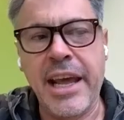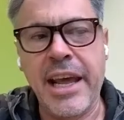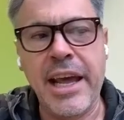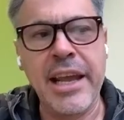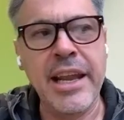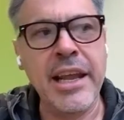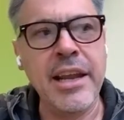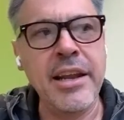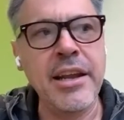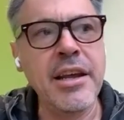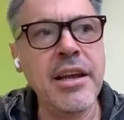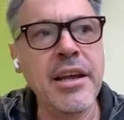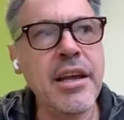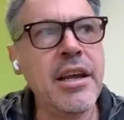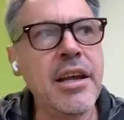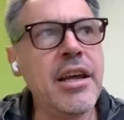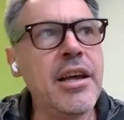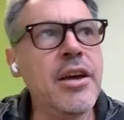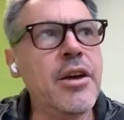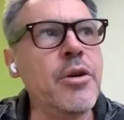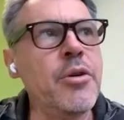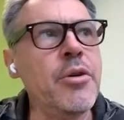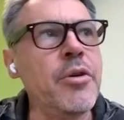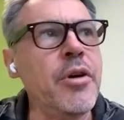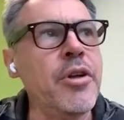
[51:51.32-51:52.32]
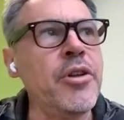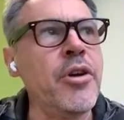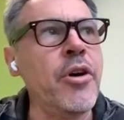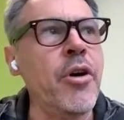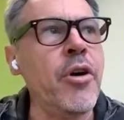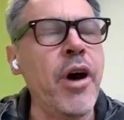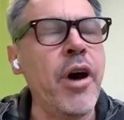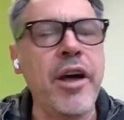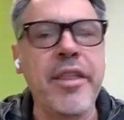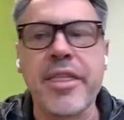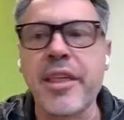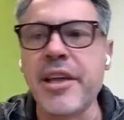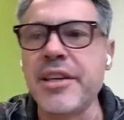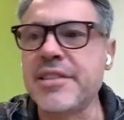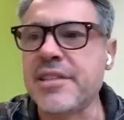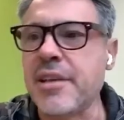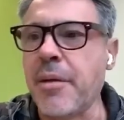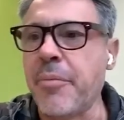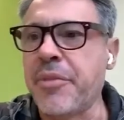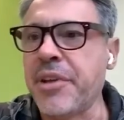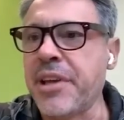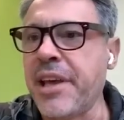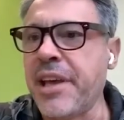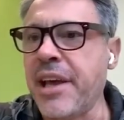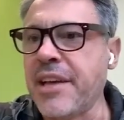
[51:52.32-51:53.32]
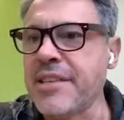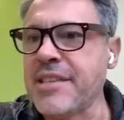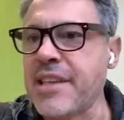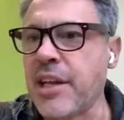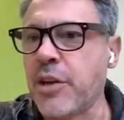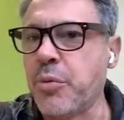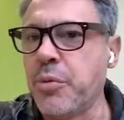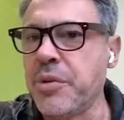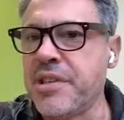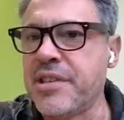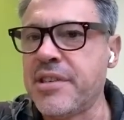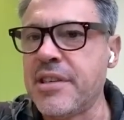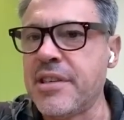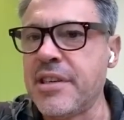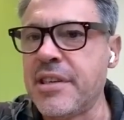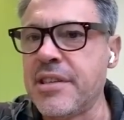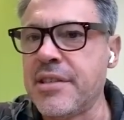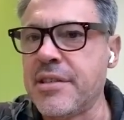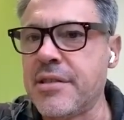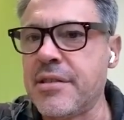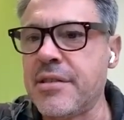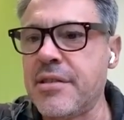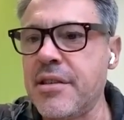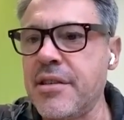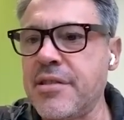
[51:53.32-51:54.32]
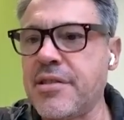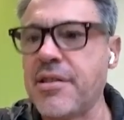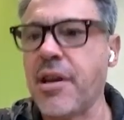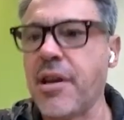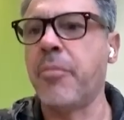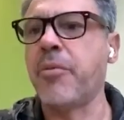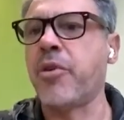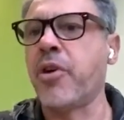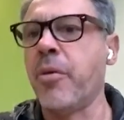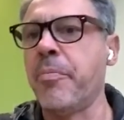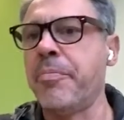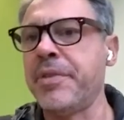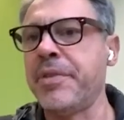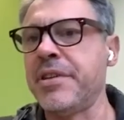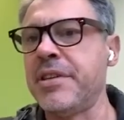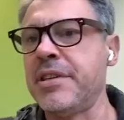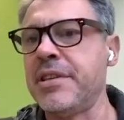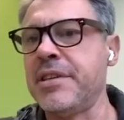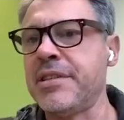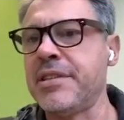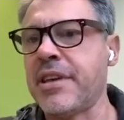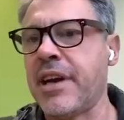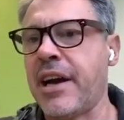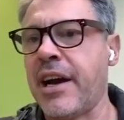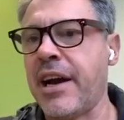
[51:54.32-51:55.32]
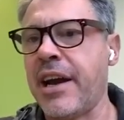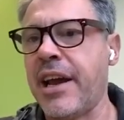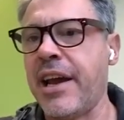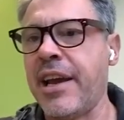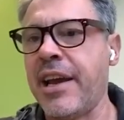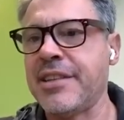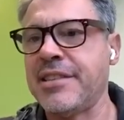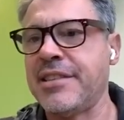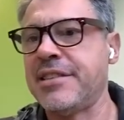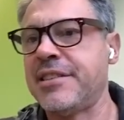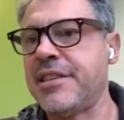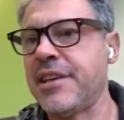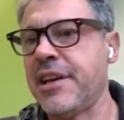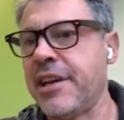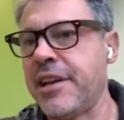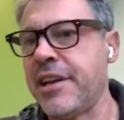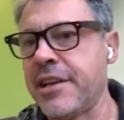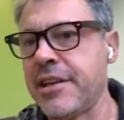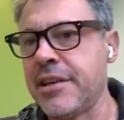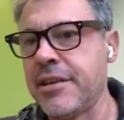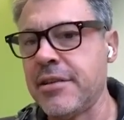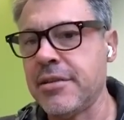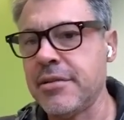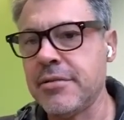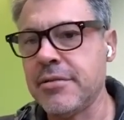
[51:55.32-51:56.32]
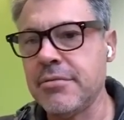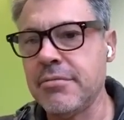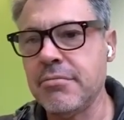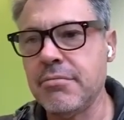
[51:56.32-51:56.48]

and then I think something else that we see is some companies are hesitating,